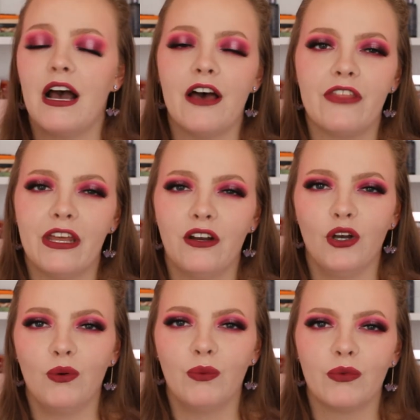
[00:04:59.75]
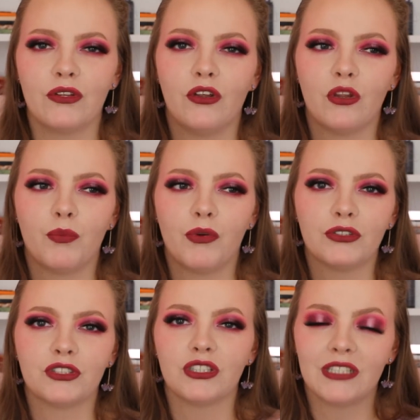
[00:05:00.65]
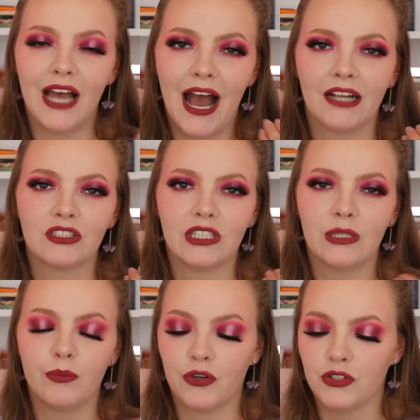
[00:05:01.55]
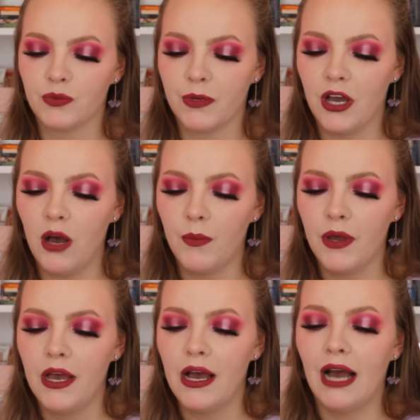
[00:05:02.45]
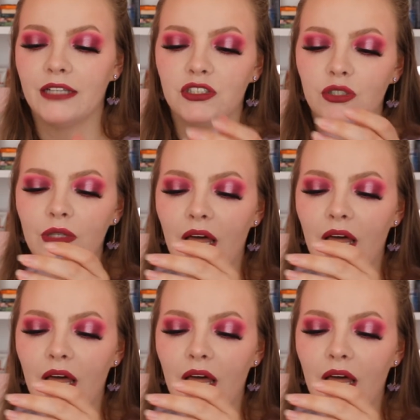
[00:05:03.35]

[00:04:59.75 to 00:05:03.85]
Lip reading: and then I'll go in with another bronzer to actually bronze me up. I do